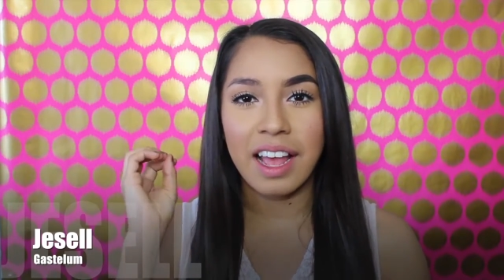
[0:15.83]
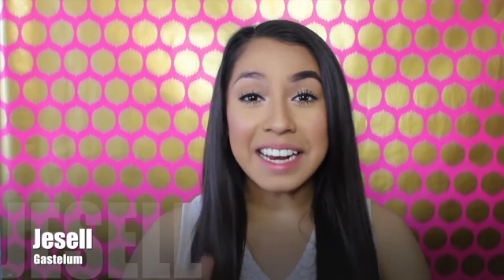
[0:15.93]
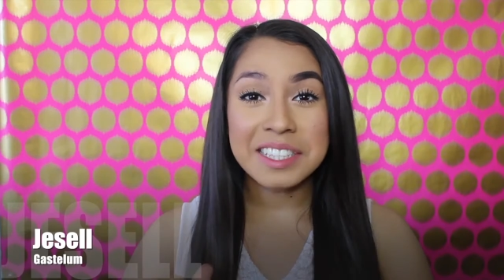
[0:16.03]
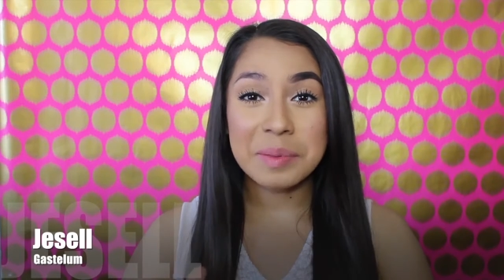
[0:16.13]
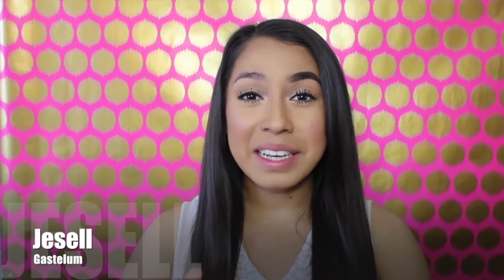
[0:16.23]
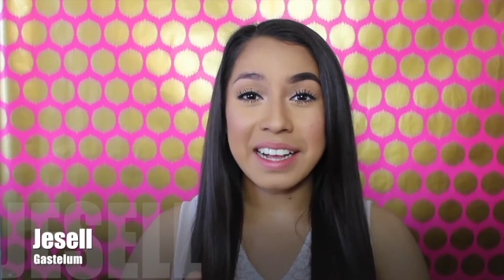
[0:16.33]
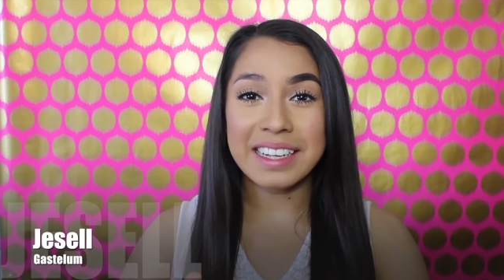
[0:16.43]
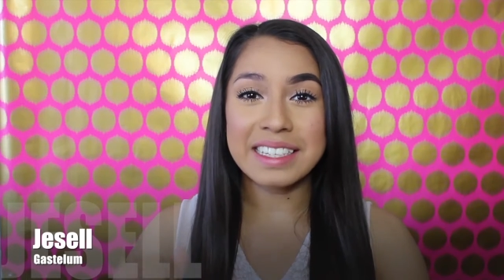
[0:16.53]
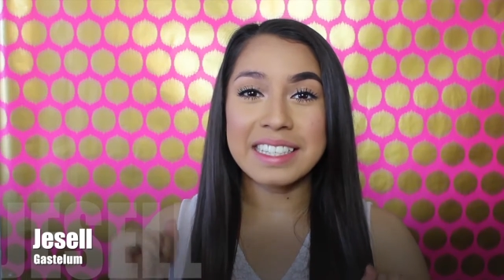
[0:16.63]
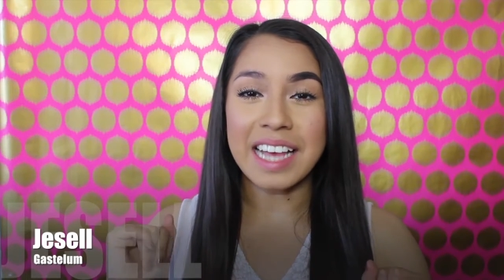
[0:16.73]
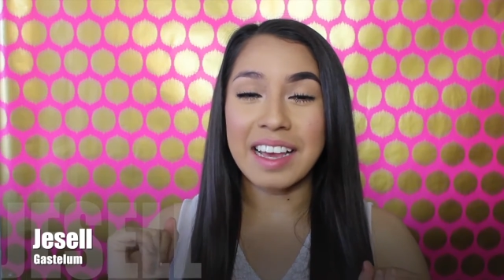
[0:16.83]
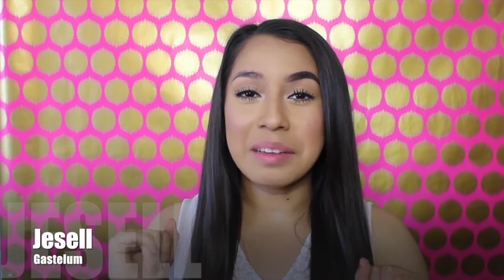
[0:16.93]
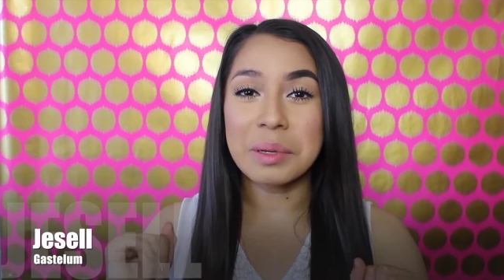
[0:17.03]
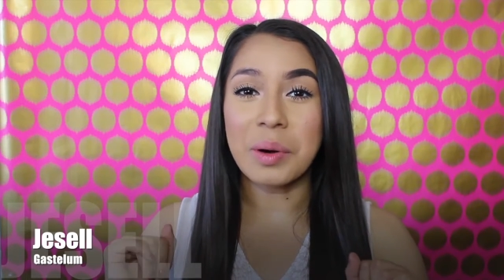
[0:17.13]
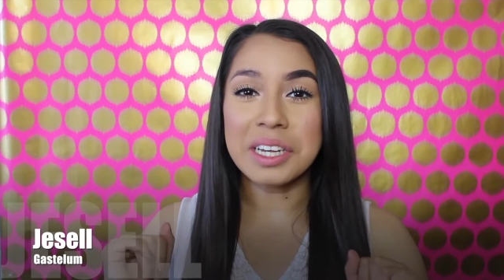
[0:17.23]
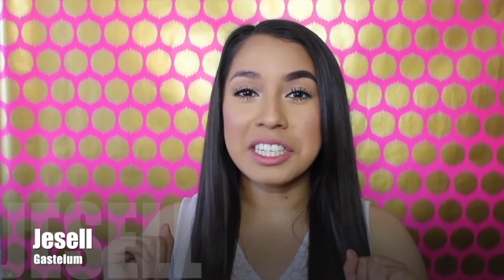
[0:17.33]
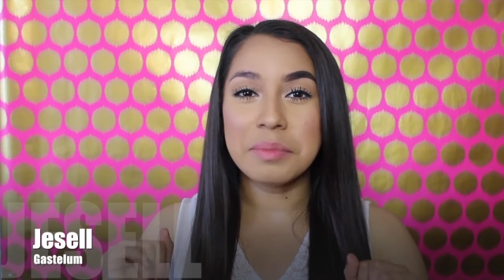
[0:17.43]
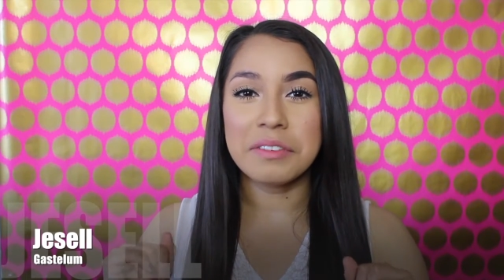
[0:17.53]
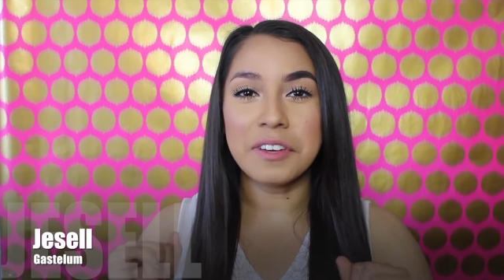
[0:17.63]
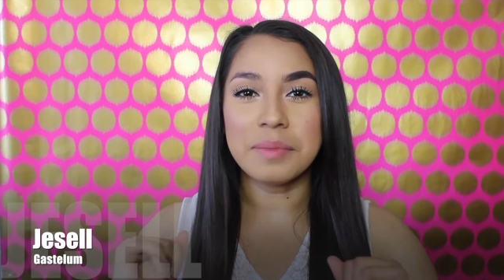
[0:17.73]
That is because I am going to
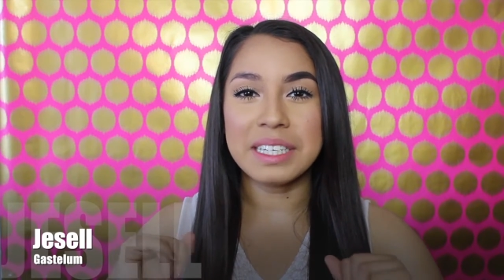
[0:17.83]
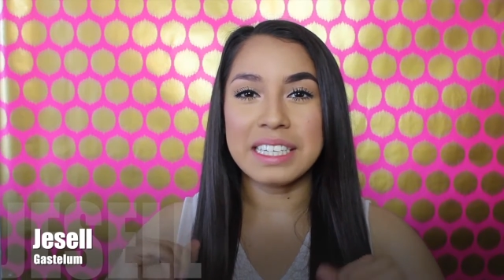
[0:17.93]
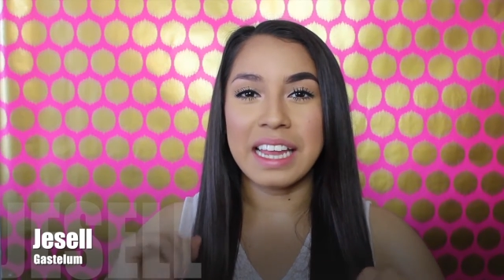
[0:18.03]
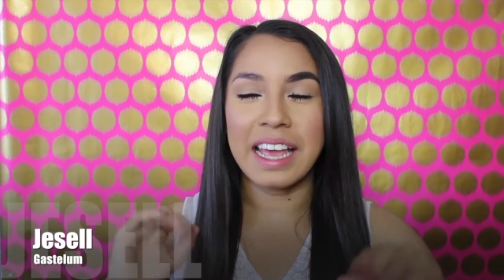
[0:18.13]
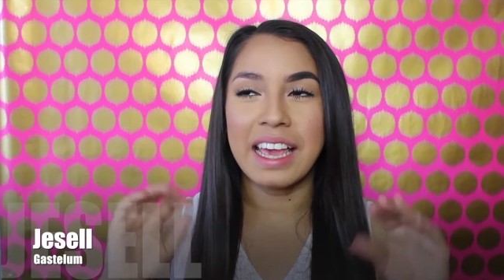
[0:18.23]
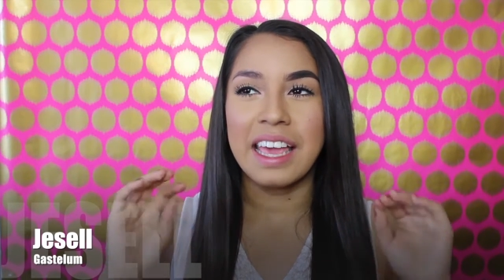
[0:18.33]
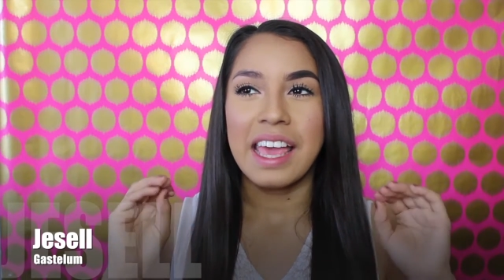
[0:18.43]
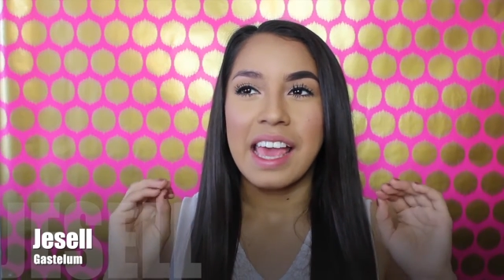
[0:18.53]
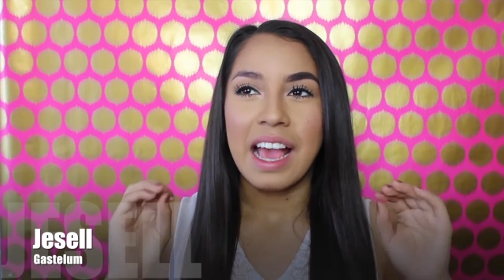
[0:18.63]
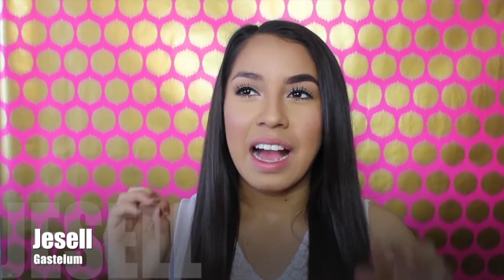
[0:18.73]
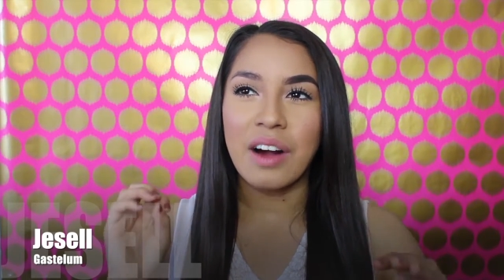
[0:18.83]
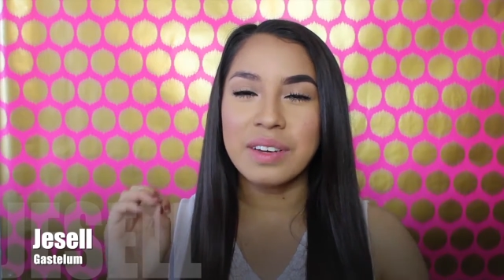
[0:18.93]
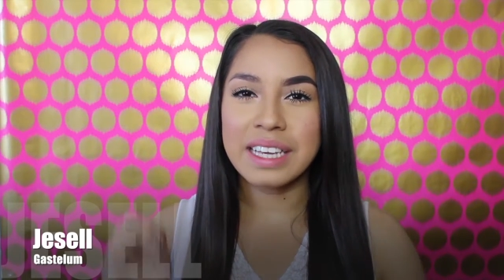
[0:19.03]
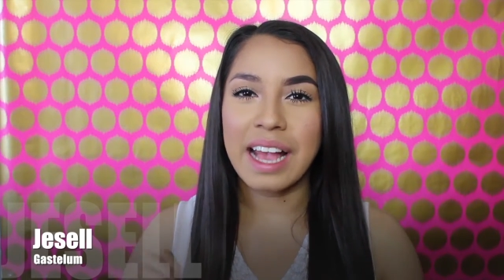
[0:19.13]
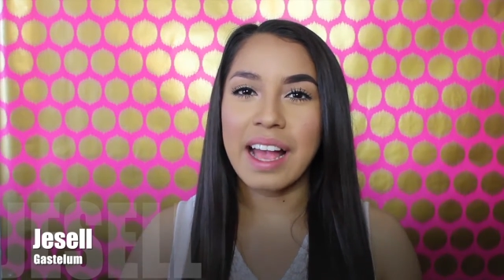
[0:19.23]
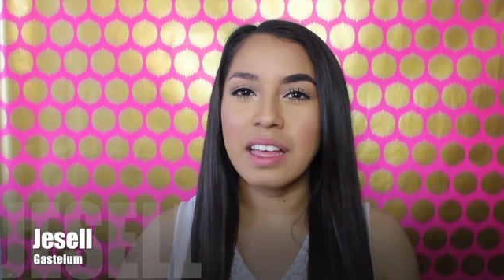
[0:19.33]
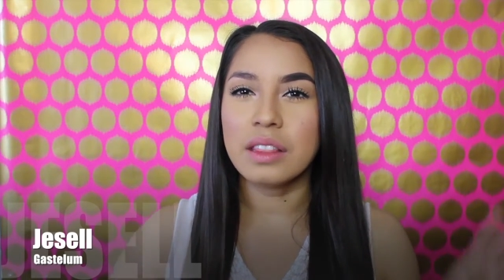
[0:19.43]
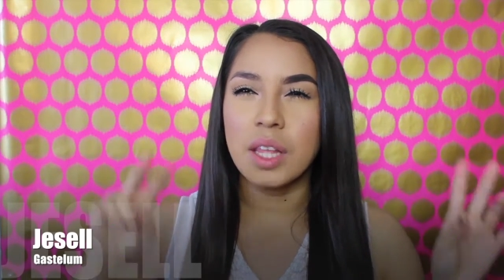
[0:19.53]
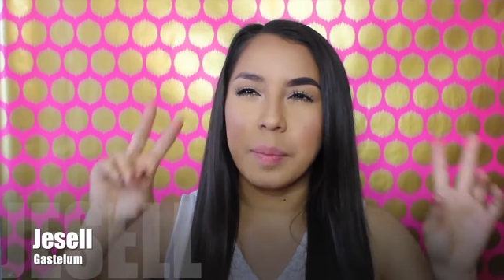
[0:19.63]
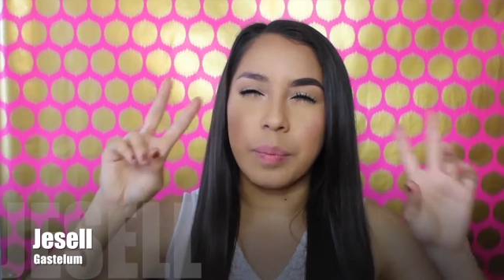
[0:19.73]
be filming today how to
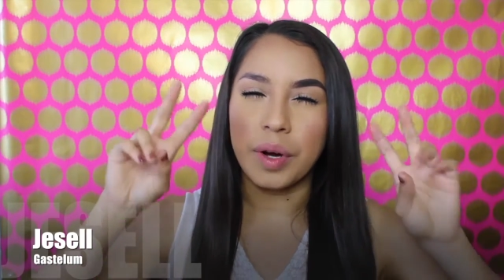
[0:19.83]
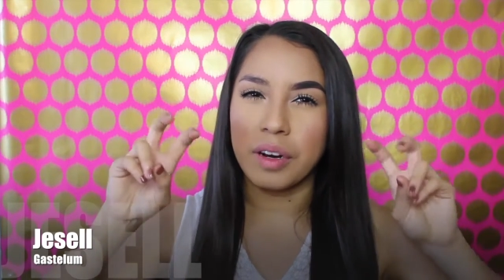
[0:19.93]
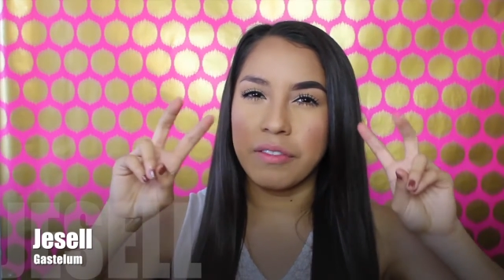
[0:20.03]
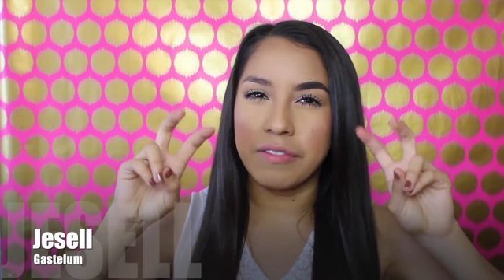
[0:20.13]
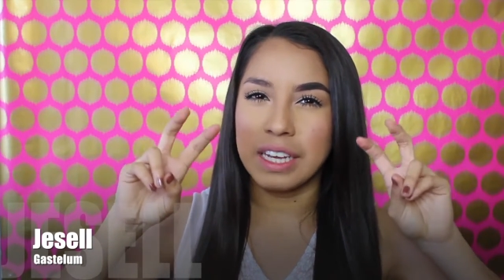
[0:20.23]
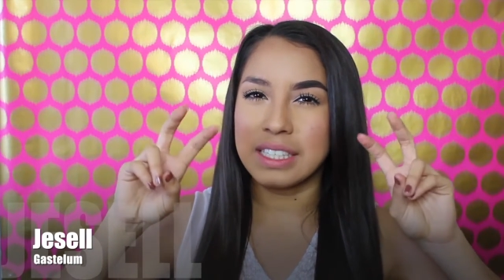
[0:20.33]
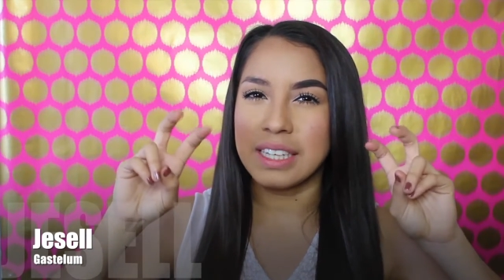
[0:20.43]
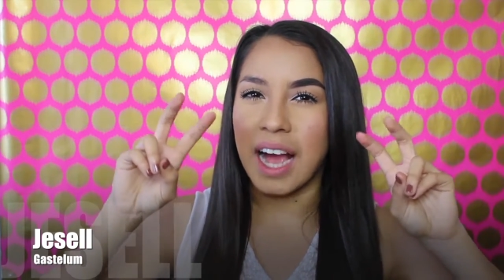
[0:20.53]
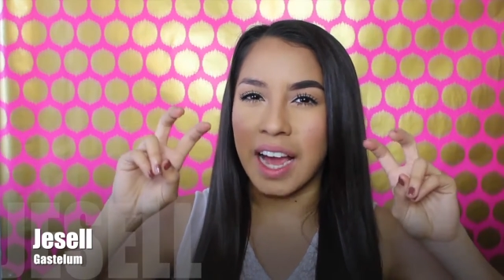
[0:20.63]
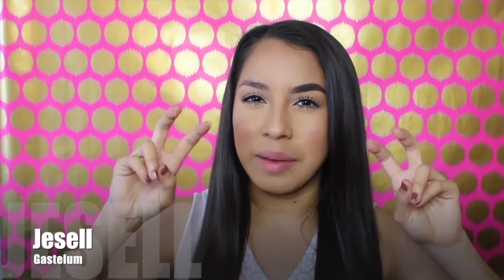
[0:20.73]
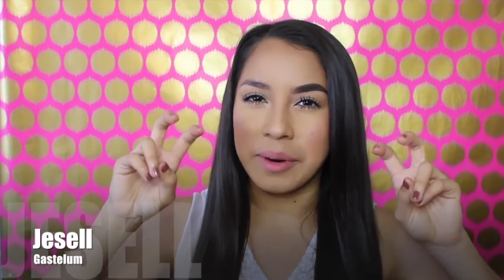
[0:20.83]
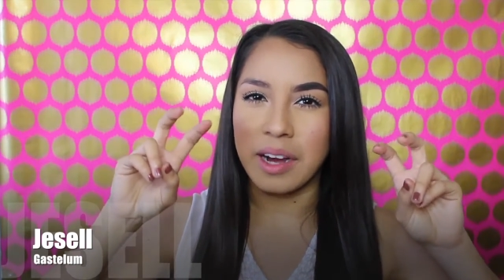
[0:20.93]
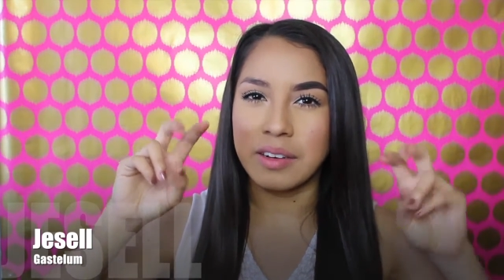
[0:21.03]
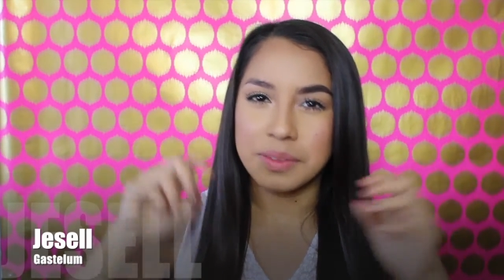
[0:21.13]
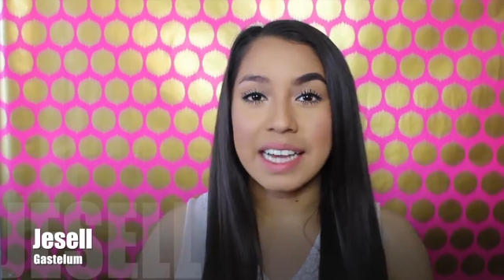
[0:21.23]
get the perfect eyebrow.